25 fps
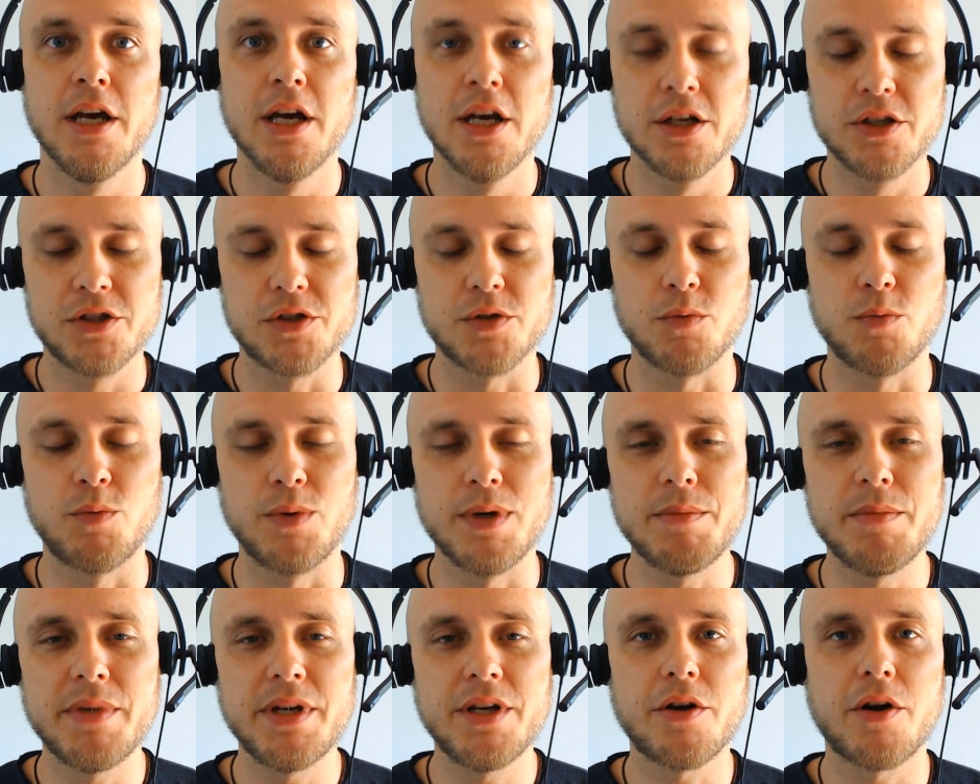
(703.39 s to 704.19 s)
So
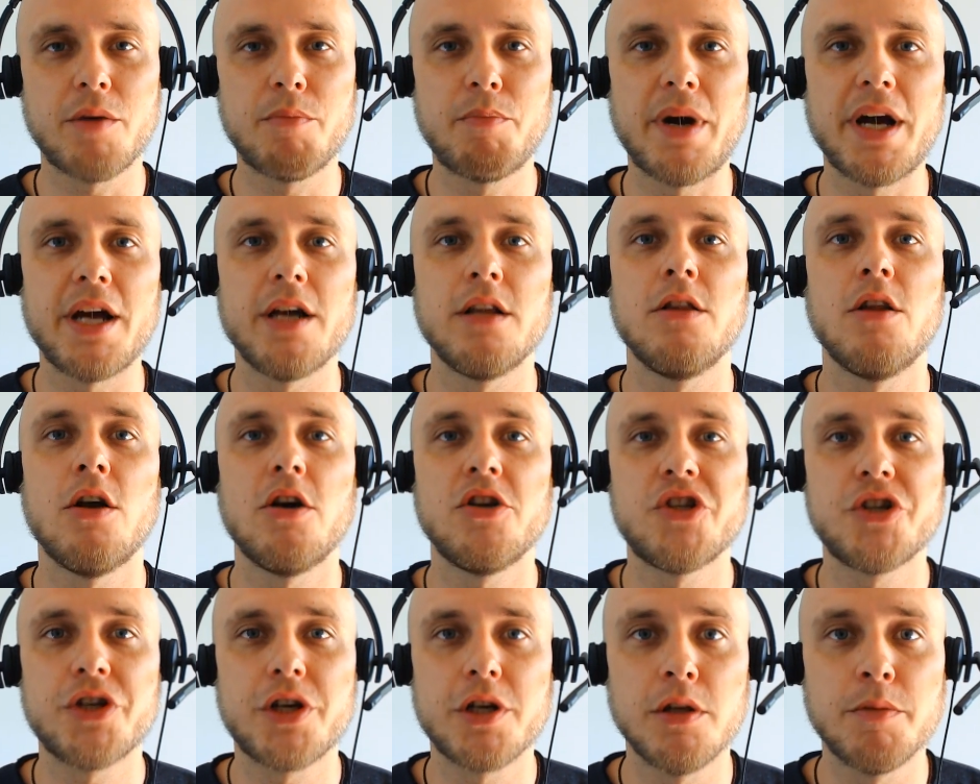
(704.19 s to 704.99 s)
women are
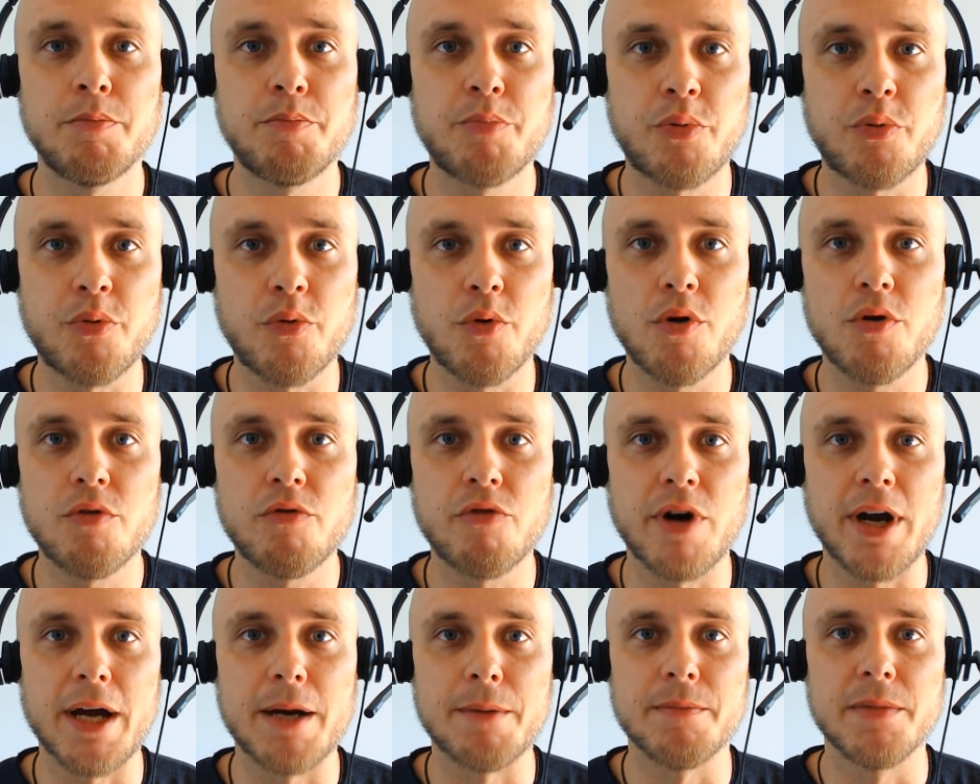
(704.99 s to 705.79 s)
biological
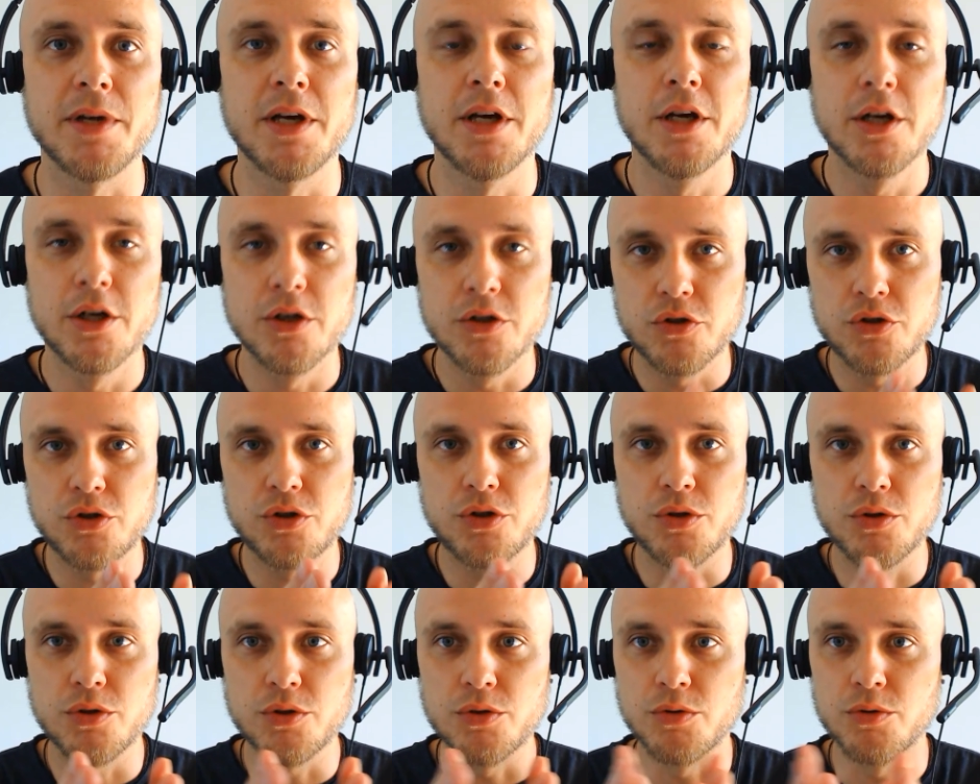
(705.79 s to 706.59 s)
programmed
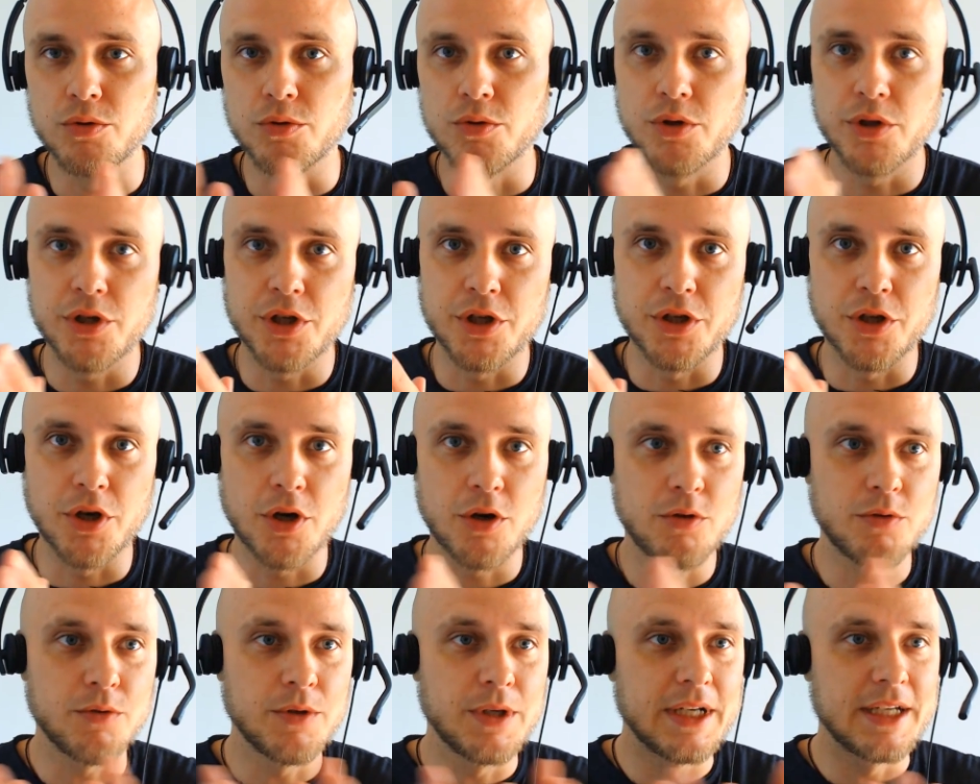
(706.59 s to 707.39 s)
to, you
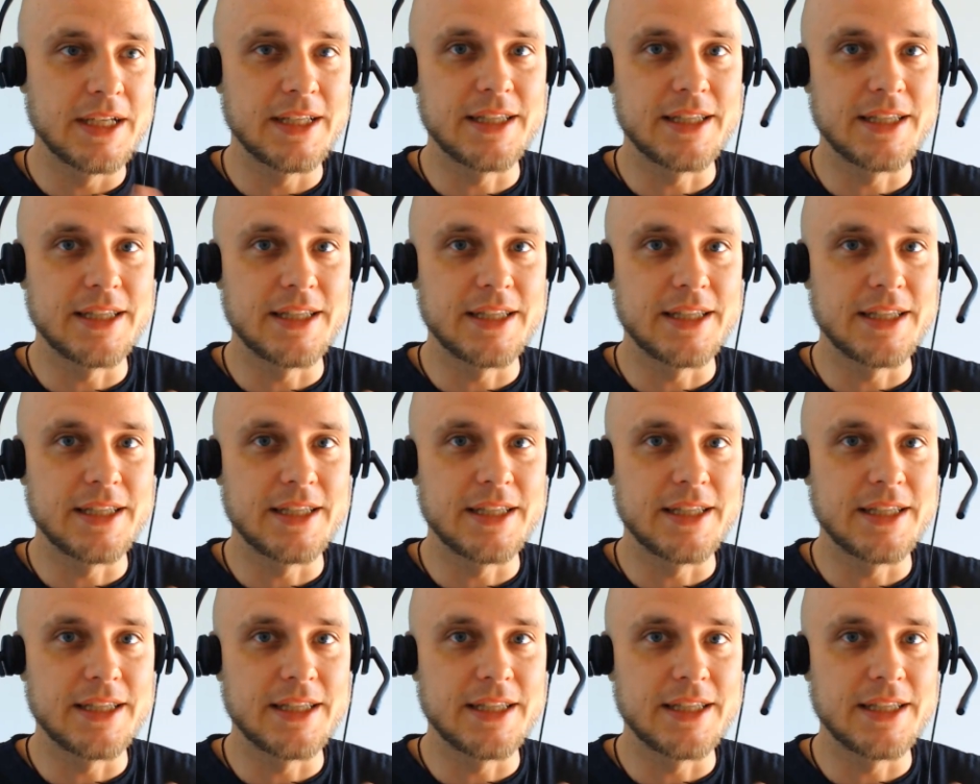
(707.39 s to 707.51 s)
know,